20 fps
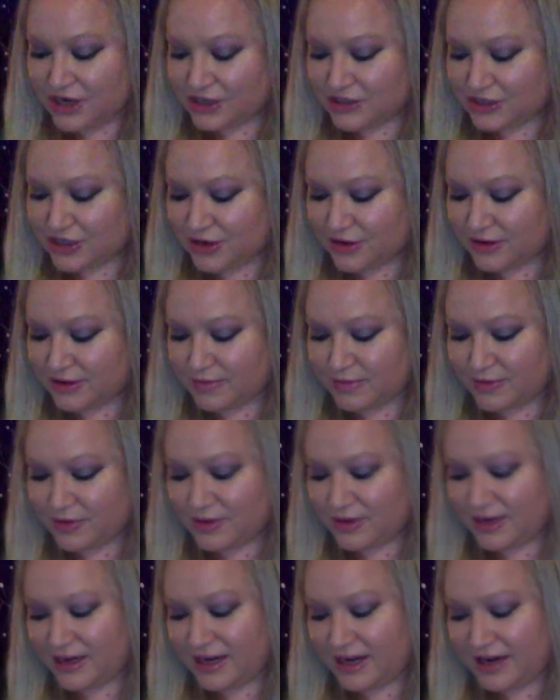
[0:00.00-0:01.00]
So the Moon
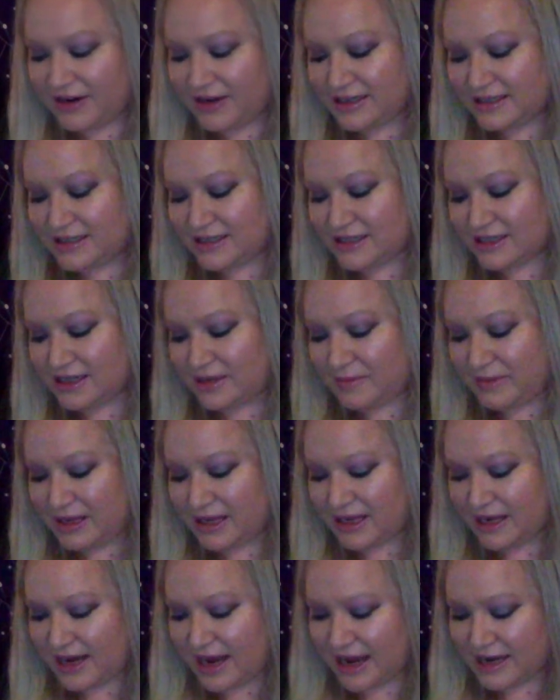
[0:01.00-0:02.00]
in Aries is going to be
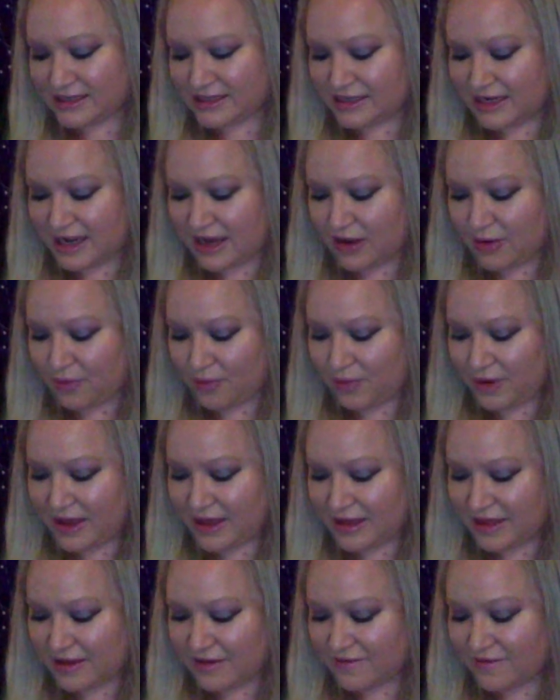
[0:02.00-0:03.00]
connecting with
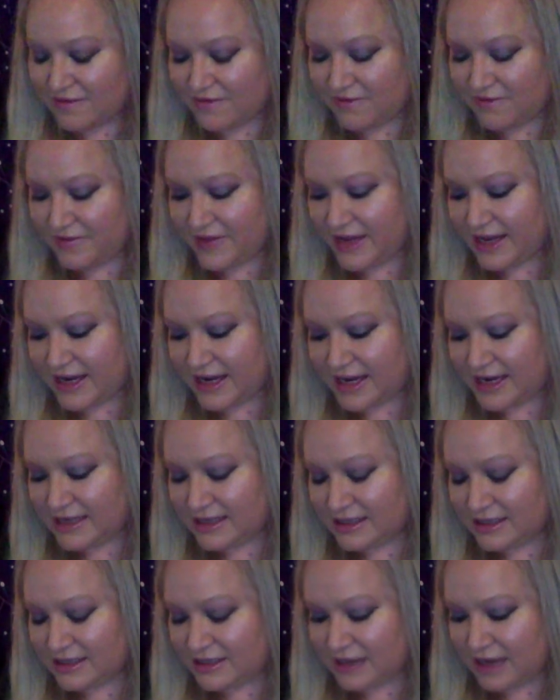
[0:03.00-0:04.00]

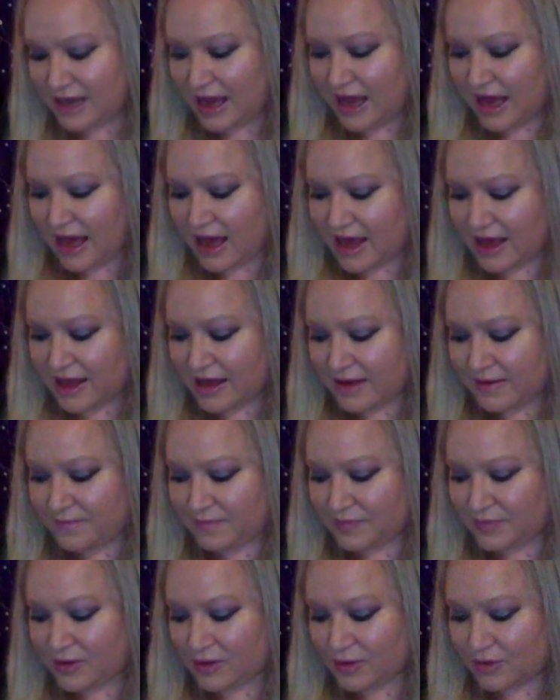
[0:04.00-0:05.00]
Venus,
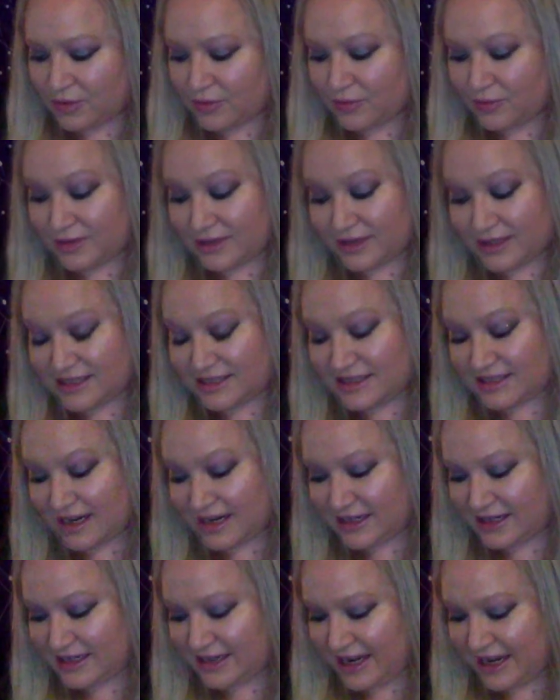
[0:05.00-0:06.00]
with the
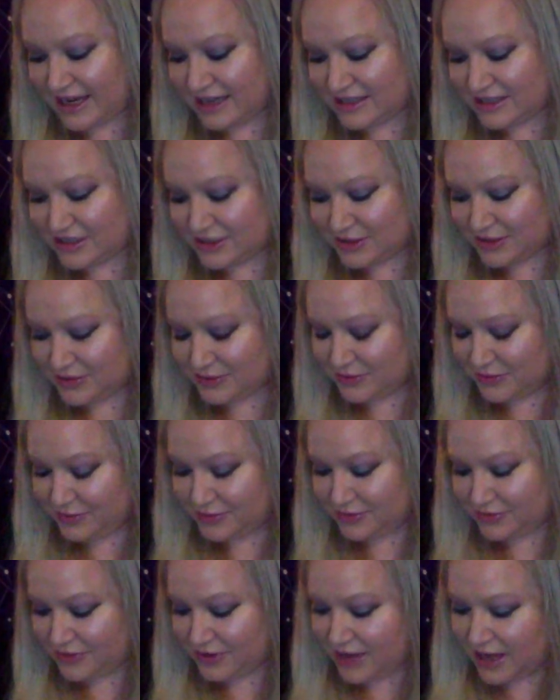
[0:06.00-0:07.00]
Sun in Cancer,
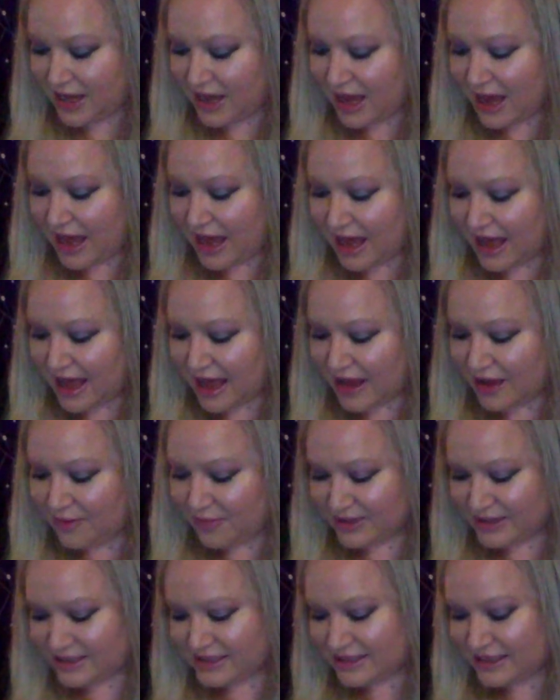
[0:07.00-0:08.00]

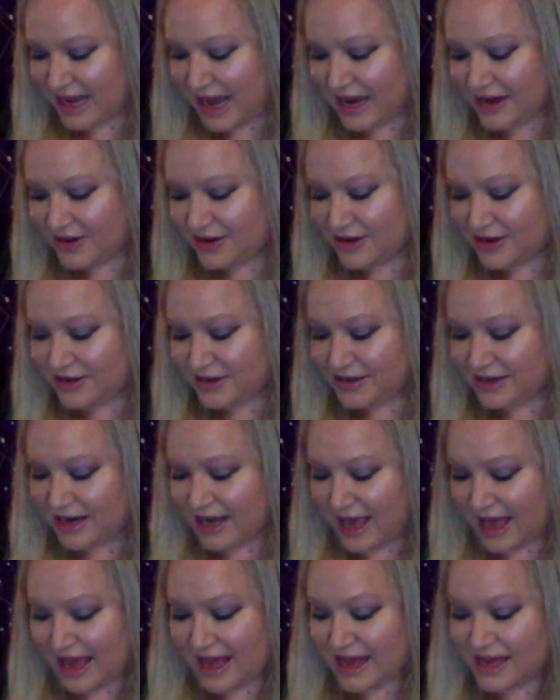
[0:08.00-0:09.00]
with Saturn,
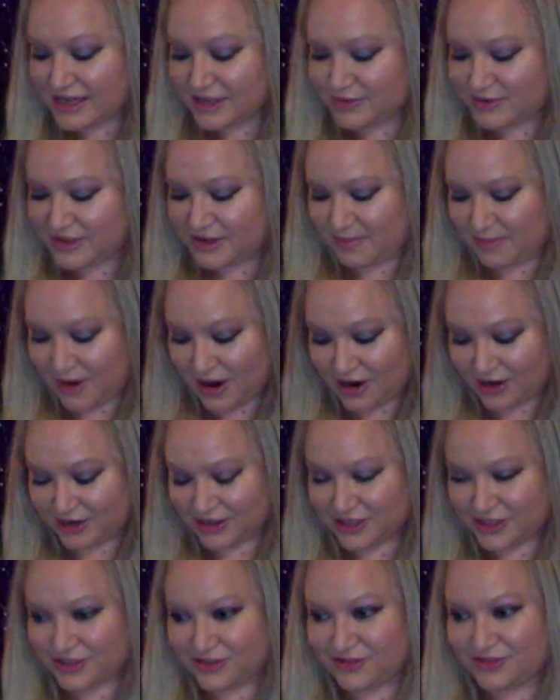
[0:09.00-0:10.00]
and with
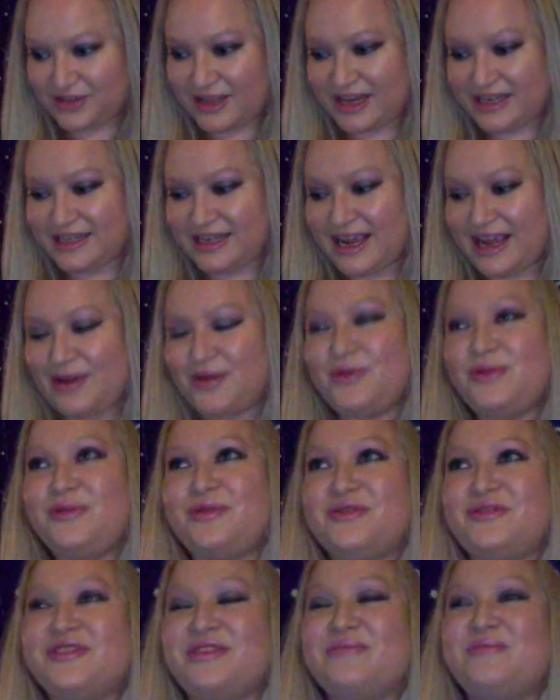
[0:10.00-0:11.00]
Mars through that day. Oof,
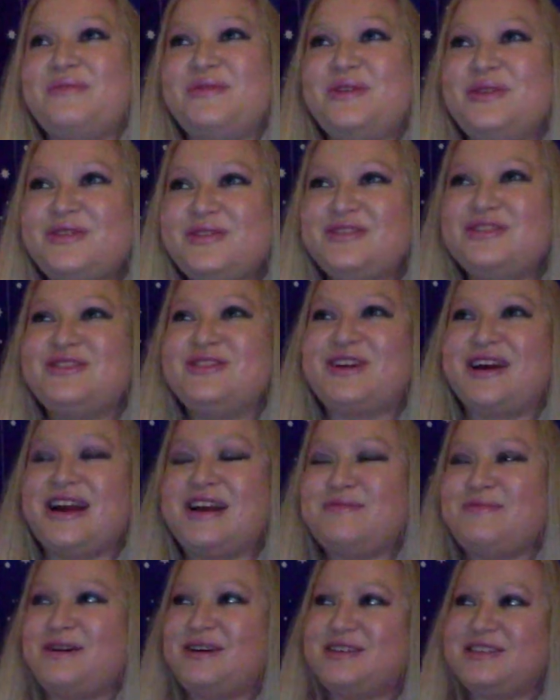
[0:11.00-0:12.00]
the Moon
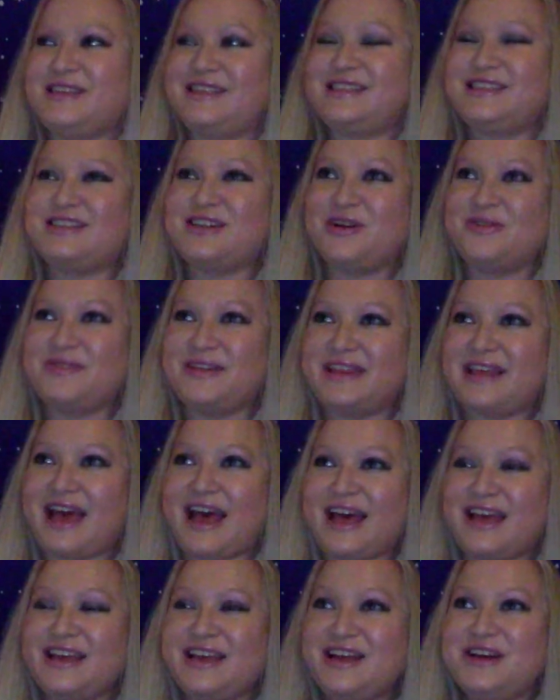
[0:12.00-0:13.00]
trine Mars. Let's start with that.
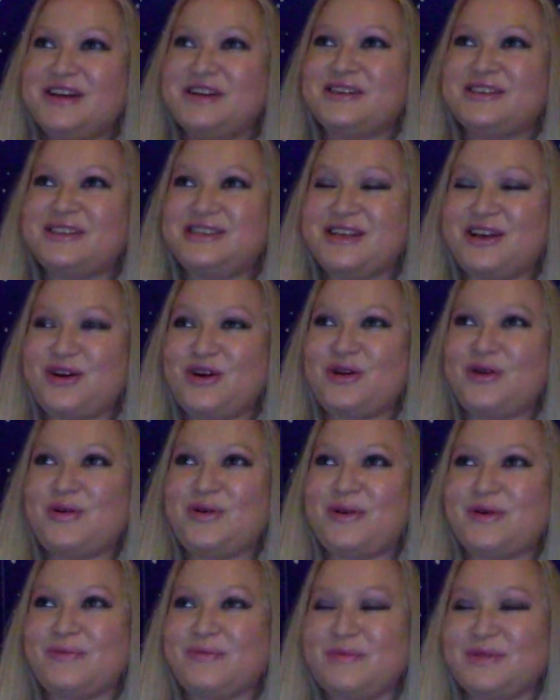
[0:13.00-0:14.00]
So
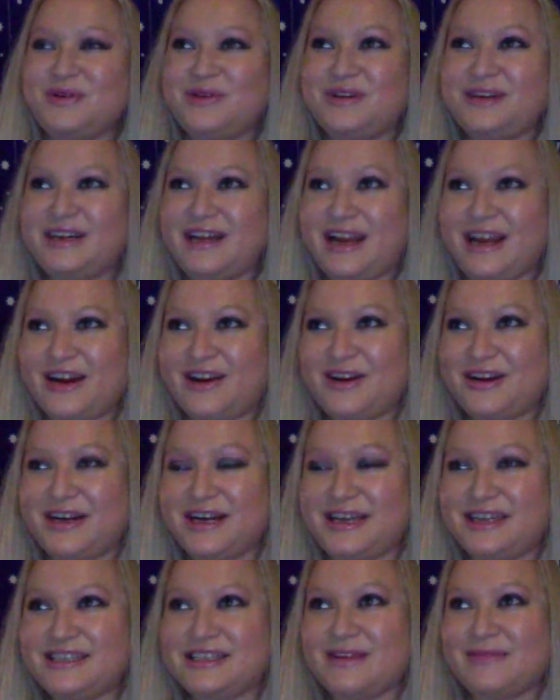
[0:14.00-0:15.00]
Moon in
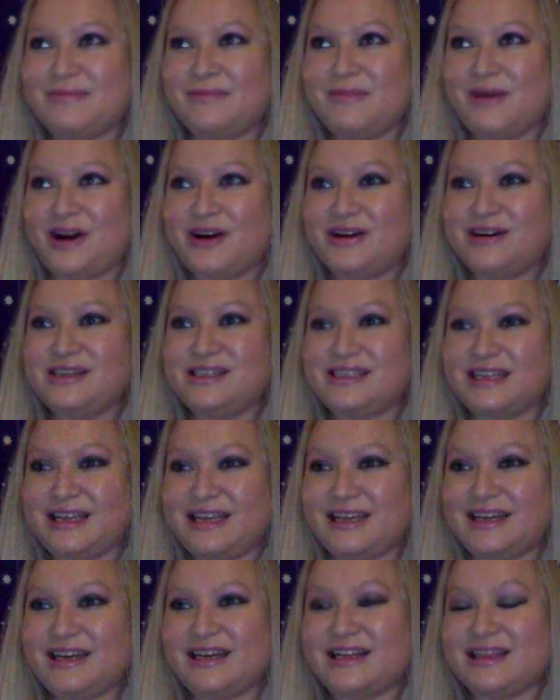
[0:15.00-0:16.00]
Aries, Mars
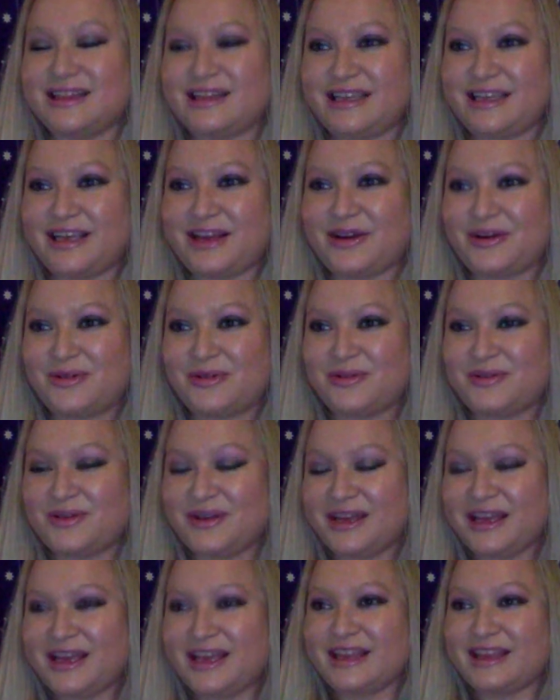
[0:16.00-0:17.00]
in Leo.
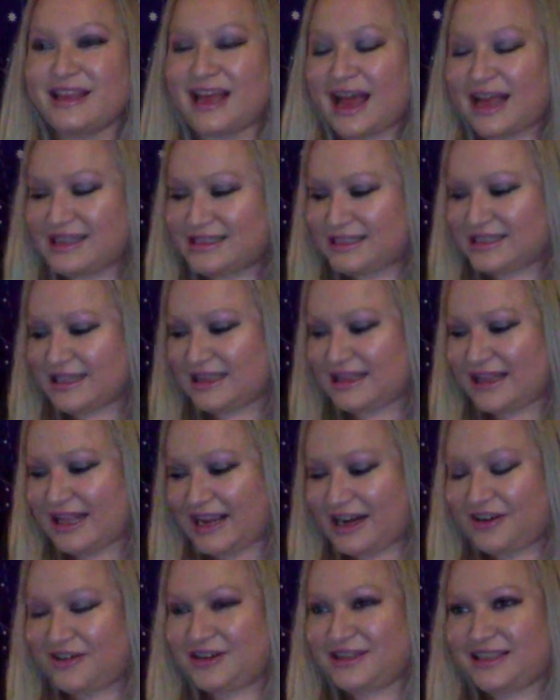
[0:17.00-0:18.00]
That's
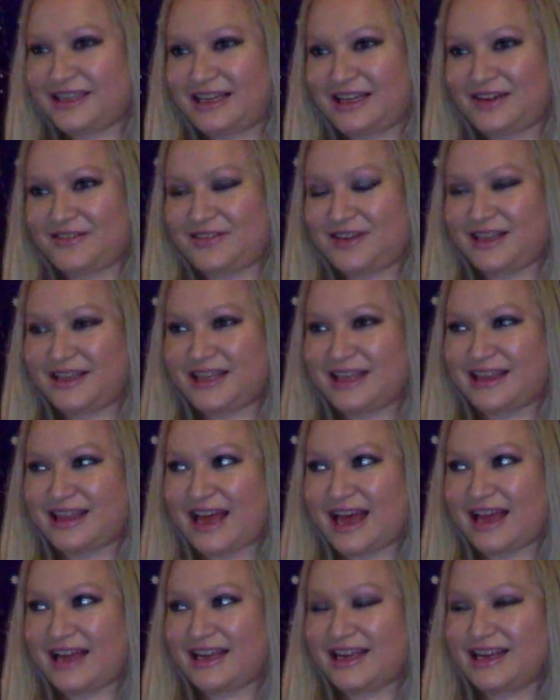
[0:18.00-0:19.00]
later in the evening that
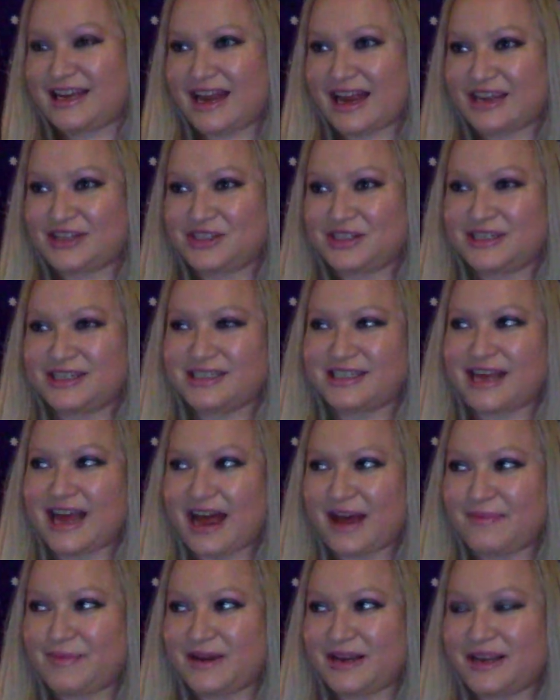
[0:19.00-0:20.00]
that connection is
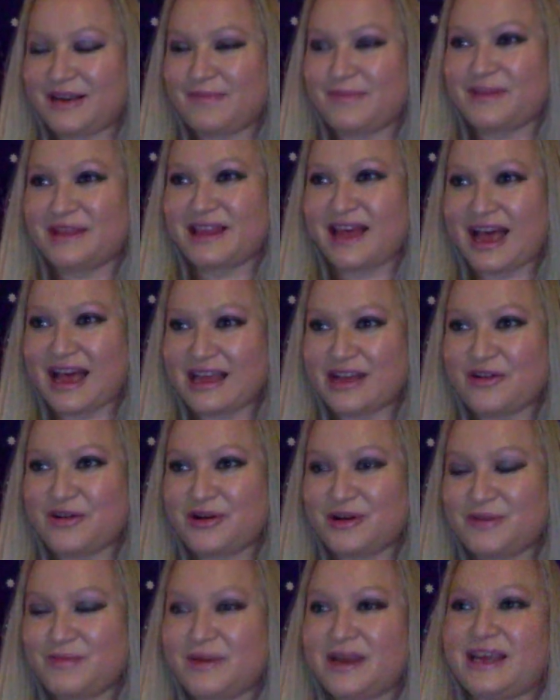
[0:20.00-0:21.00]
happening, but that
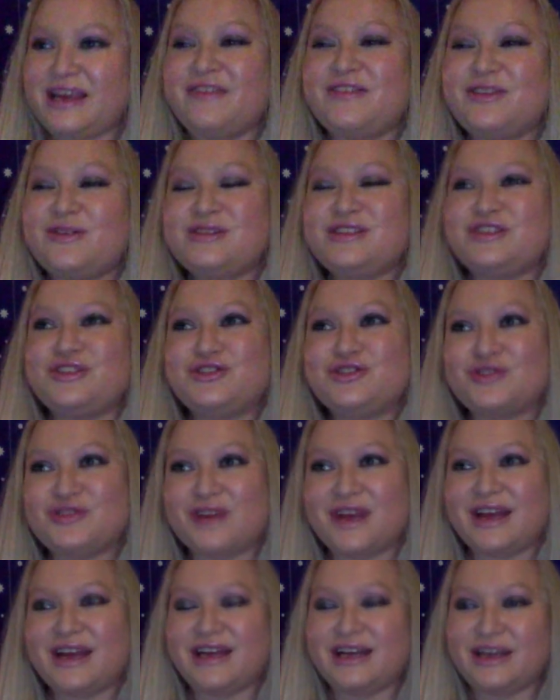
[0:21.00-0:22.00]
could be, even though it's a
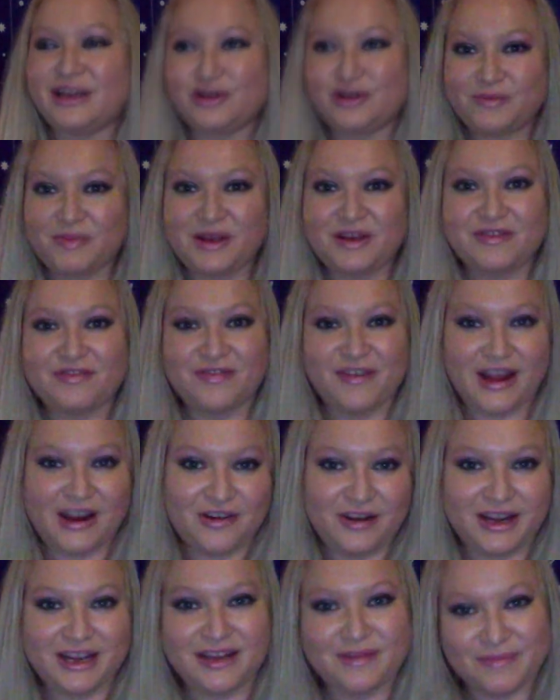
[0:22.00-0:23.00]
trine, it could be a
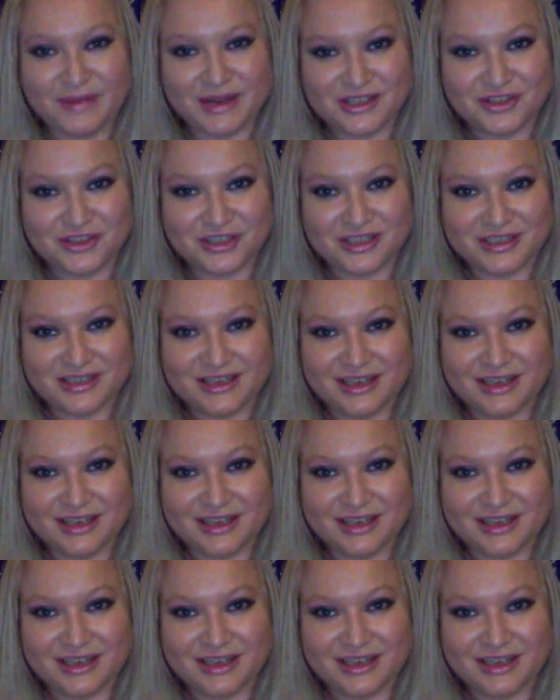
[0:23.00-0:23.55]
fiery combustion.